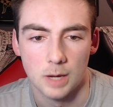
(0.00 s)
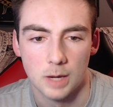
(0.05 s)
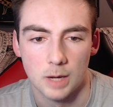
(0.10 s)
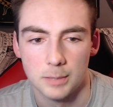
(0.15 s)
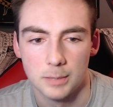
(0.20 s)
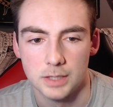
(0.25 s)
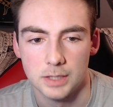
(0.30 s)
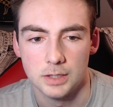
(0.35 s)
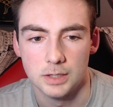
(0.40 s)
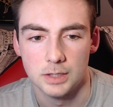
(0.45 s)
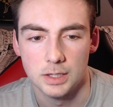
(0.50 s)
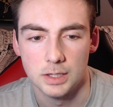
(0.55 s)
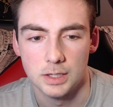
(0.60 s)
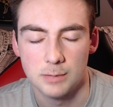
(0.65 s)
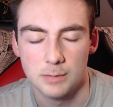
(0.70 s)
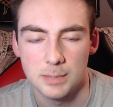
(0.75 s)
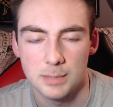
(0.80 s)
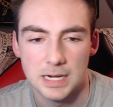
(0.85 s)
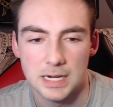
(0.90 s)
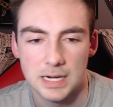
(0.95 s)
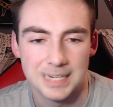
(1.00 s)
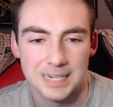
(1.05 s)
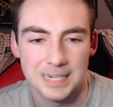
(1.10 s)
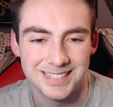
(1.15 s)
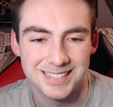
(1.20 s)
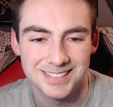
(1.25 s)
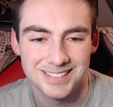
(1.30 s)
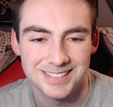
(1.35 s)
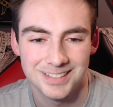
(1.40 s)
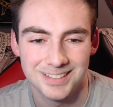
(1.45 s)
And maybe not
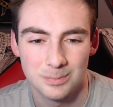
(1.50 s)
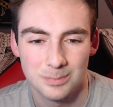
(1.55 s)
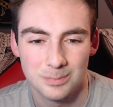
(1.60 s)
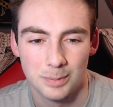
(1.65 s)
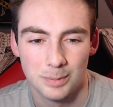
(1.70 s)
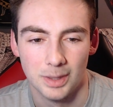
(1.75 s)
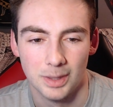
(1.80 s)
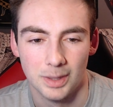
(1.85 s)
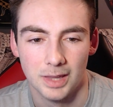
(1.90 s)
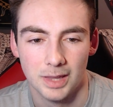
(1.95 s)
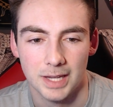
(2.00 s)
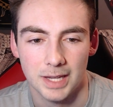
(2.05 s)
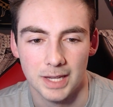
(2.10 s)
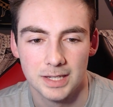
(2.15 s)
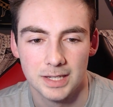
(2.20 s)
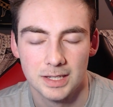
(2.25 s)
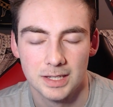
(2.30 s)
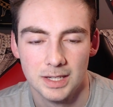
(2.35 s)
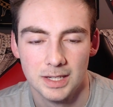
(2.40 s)
instant, but like